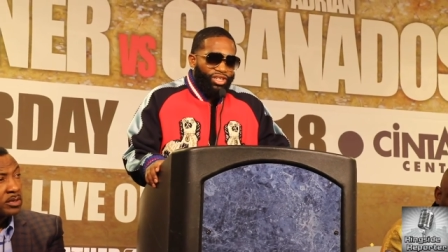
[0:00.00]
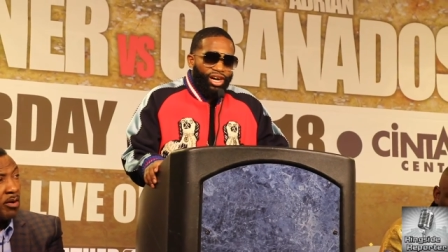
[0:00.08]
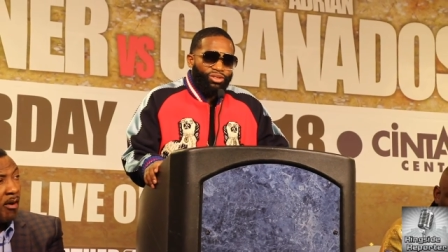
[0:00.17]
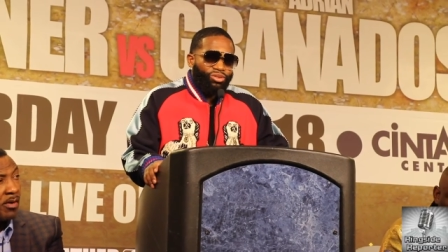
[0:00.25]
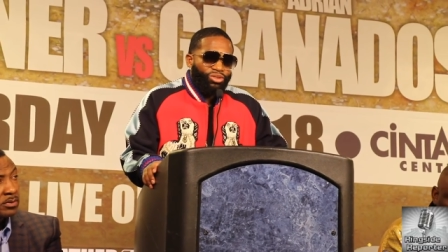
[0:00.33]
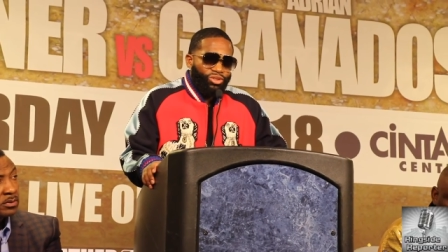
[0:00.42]

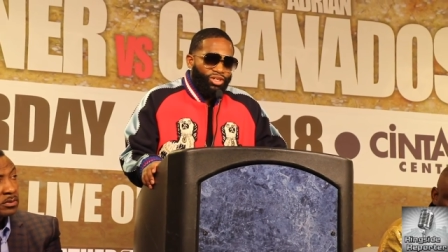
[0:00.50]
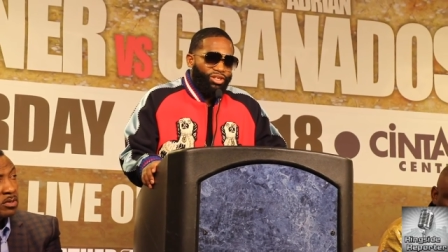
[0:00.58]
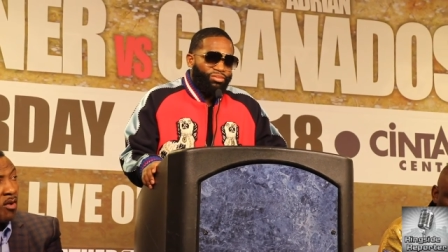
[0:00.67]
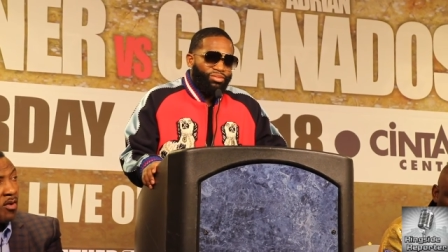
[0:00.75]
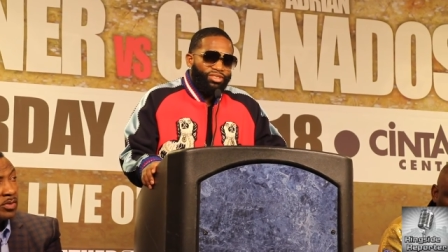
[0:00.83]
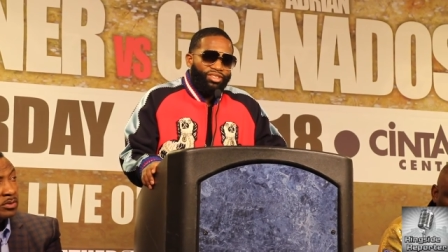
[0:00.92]
Donald
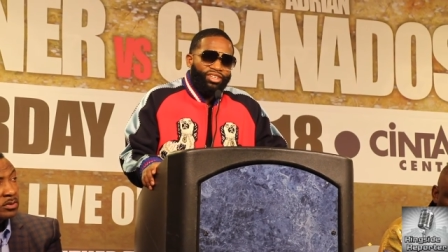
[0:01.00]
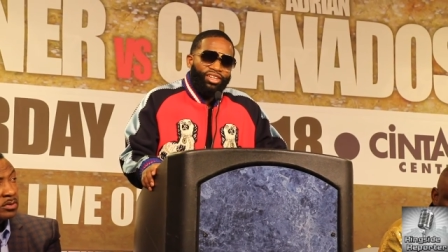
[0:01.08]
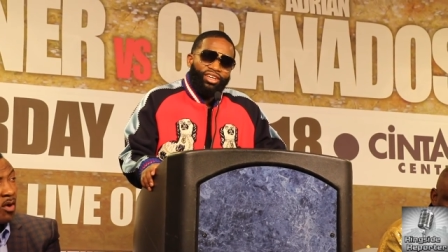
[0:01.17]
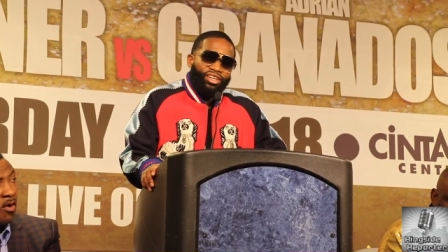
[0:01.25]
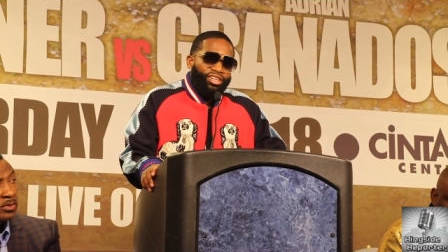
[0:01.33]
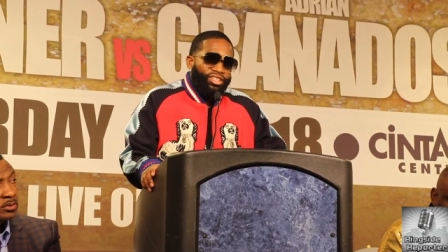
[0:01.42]
Trump.
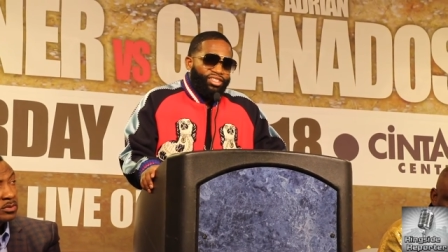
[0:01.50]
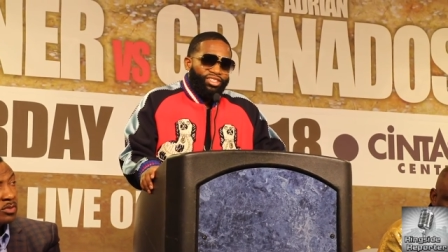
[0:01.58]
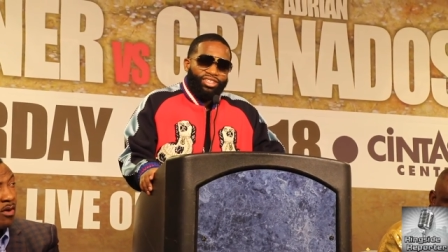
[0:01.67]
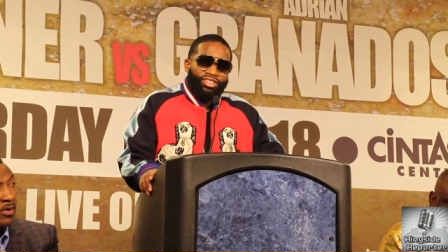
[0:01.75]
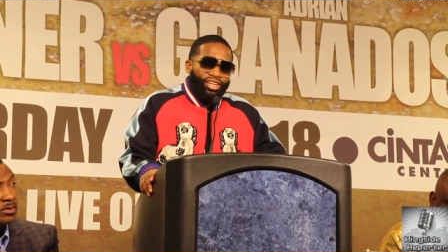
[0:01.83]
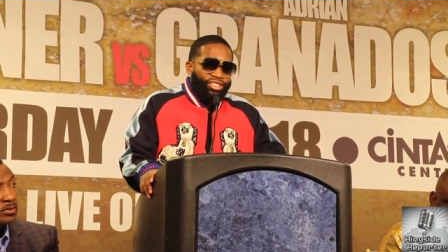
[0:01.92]

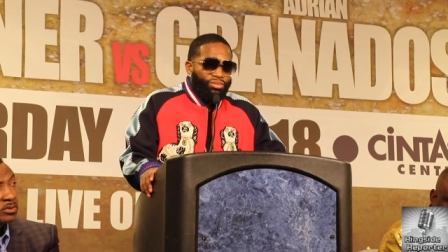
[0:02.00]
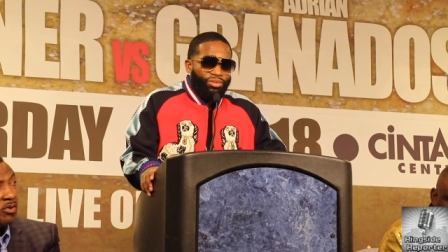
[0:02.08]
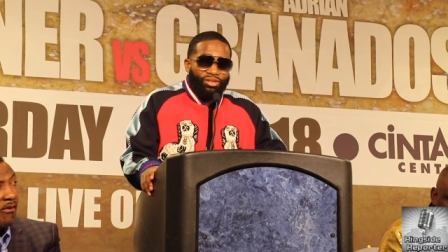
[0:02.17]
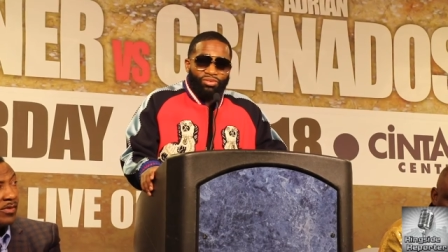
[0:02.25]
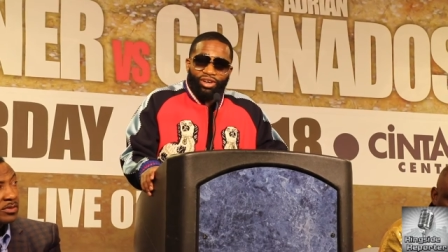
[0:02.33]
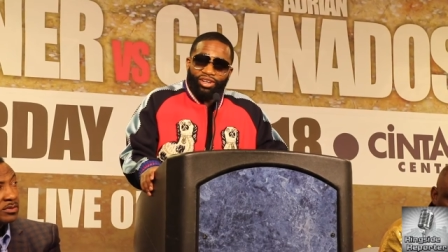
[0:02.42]
Shit, they should
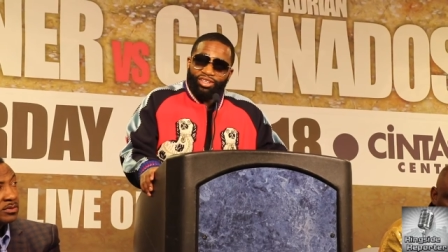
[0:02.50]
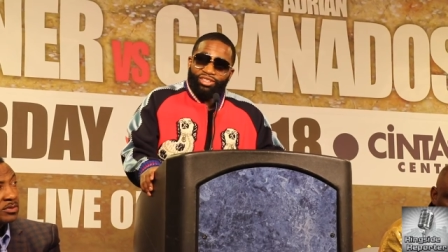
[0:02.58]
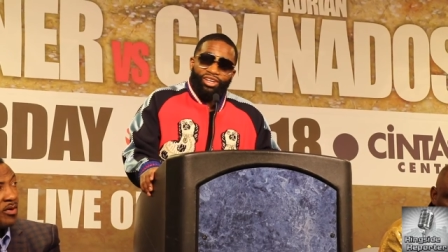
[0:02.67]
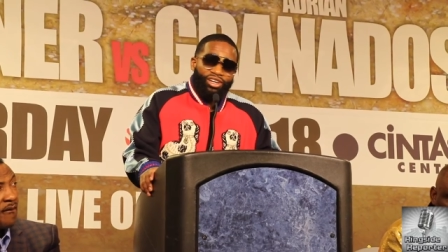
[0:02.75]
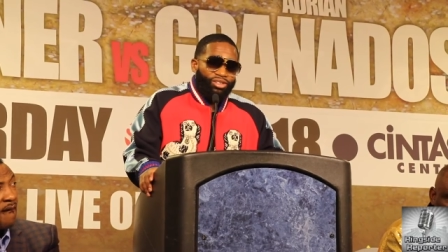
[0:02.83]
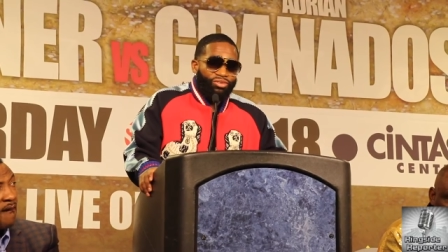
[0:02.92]
be afraid of
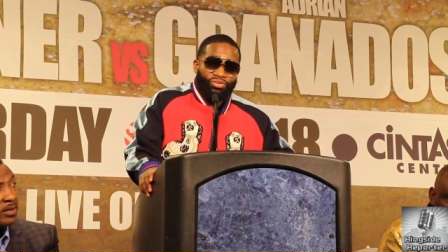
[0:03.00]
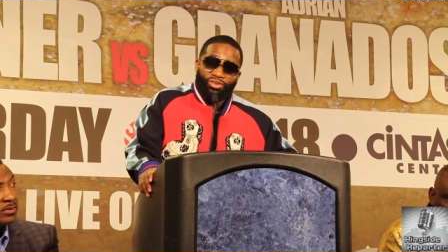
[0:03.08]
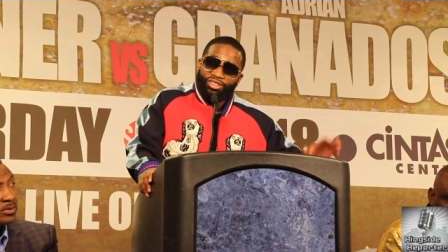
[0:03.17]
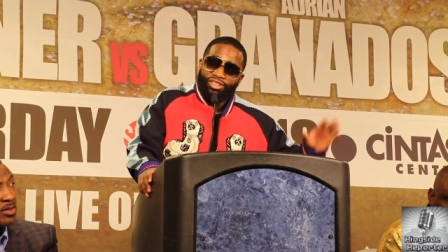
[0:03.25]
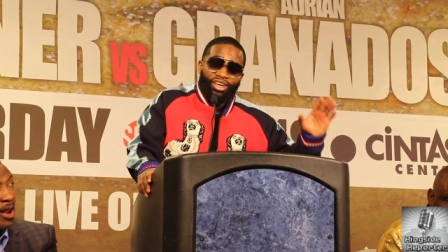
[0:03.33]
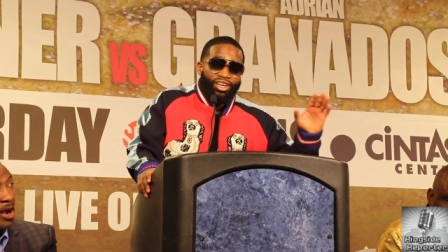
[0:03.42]
this
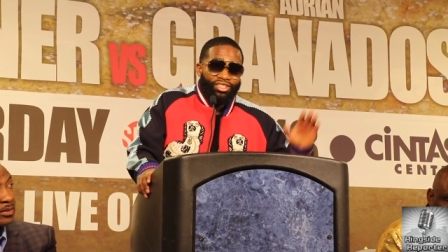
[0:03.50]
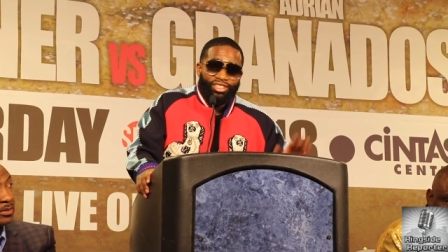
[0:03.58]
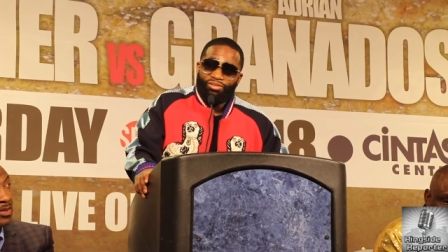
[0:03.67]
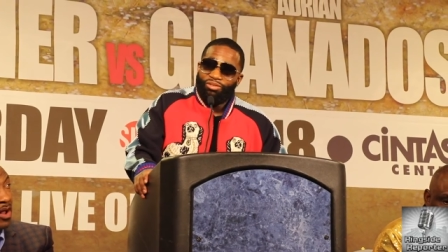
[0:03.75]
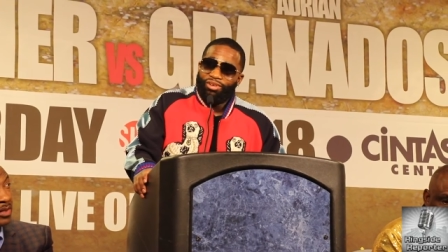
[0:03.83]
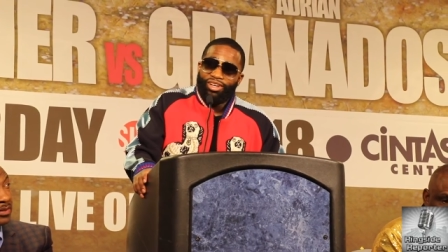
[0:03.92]

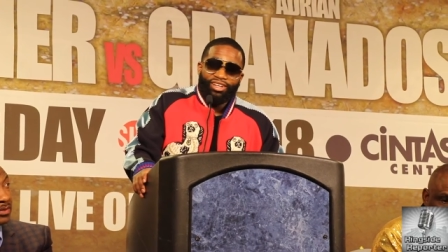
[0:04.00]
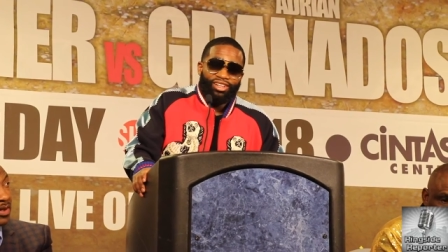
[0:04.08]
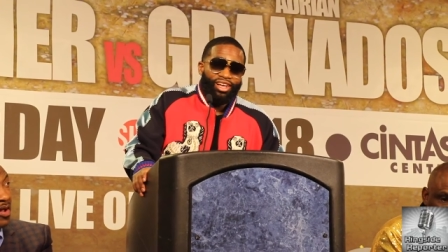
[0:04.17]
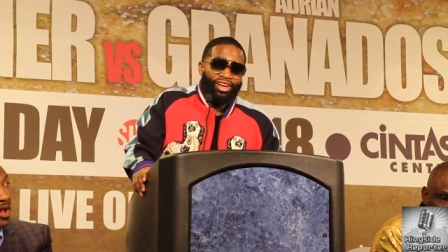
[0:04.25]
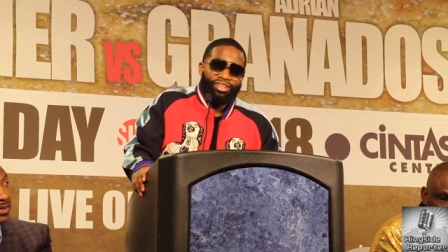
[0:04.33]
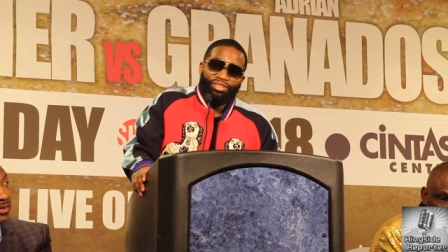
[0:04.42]
147 weight
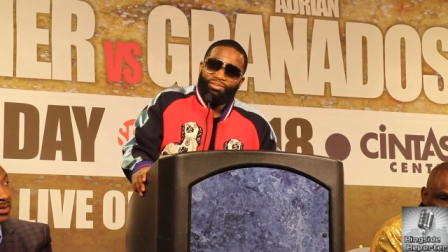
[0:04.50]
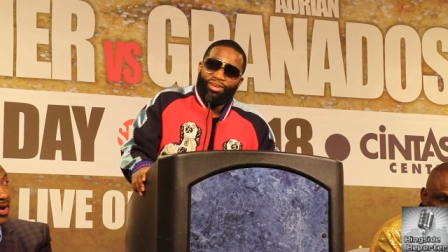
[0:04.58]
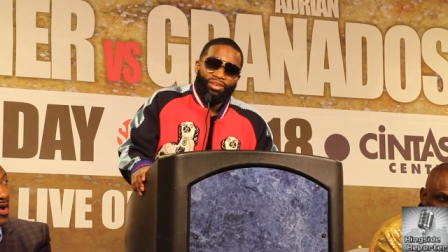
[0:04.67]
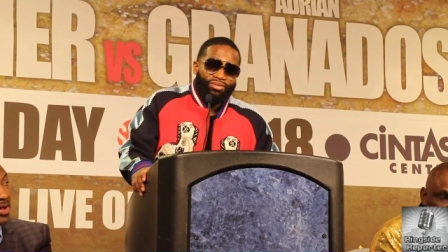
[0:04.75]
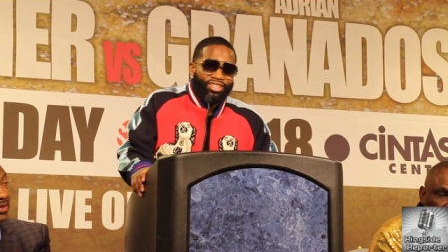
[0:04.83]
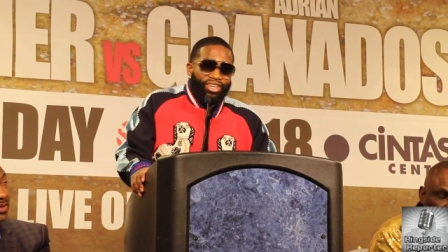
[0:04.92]
class,
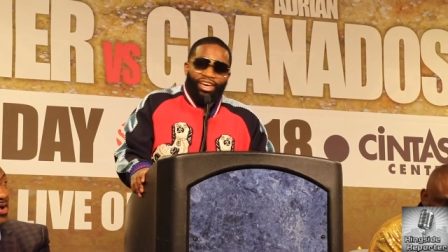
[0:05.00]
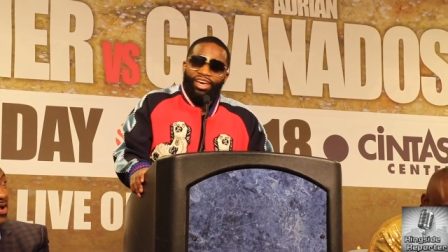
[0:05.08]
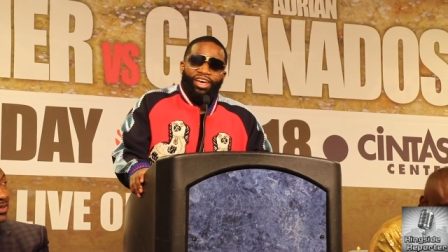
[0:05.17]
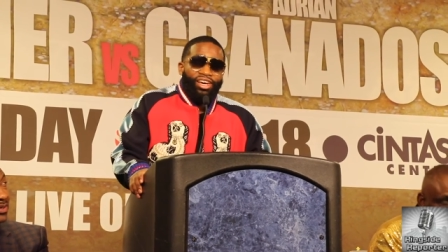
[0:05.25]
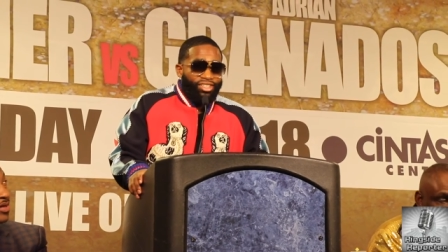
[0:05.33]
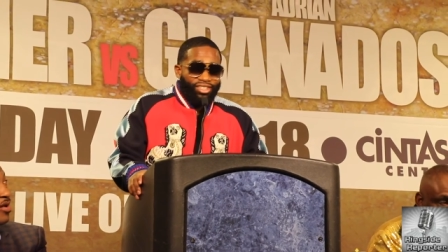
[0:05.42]
man. We,
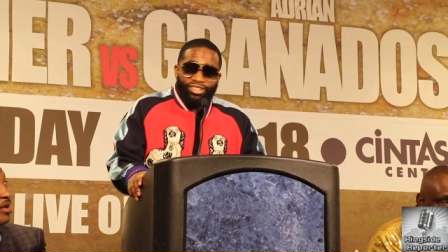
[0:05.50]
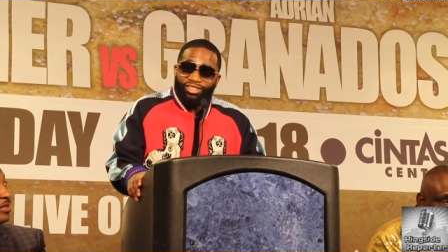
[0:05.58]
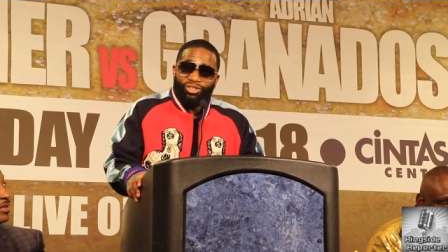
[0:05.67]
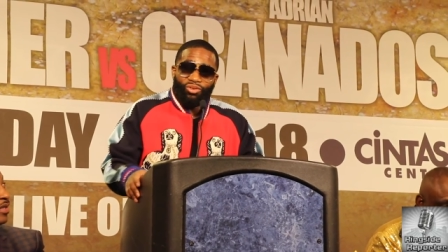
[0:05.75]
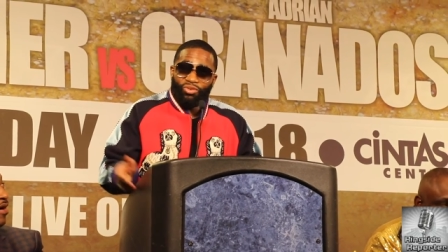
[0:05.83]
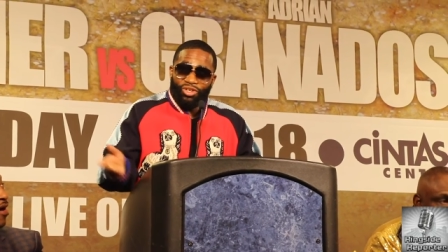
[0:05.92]
this
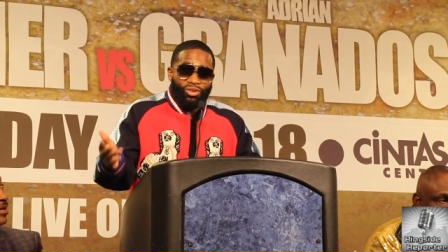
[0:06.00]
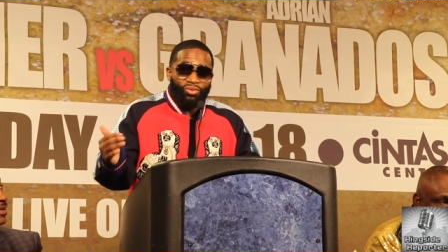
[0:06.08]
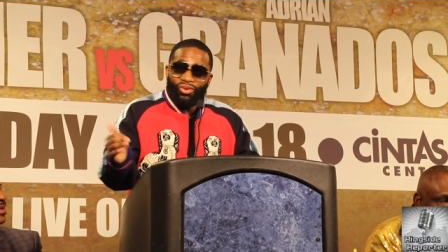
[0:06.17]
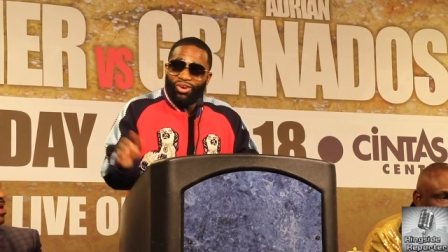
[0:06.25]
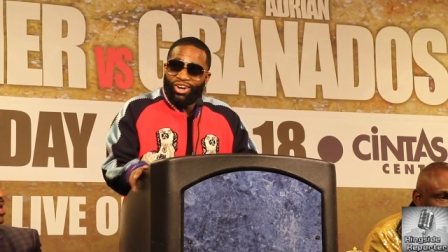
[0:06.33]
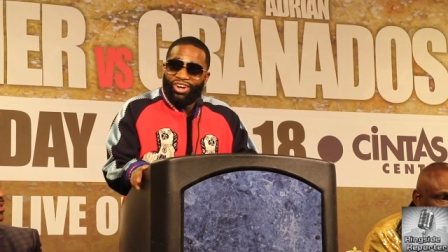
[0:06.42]
is the real
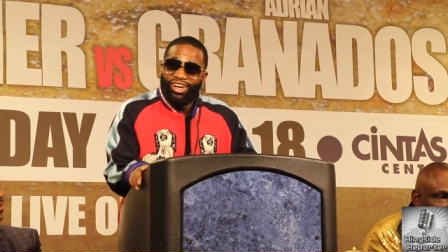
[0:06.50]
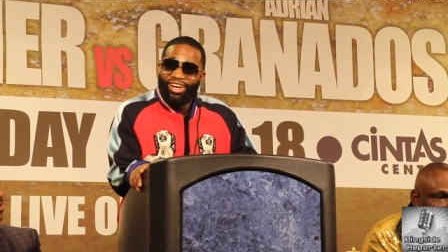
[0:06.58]
war,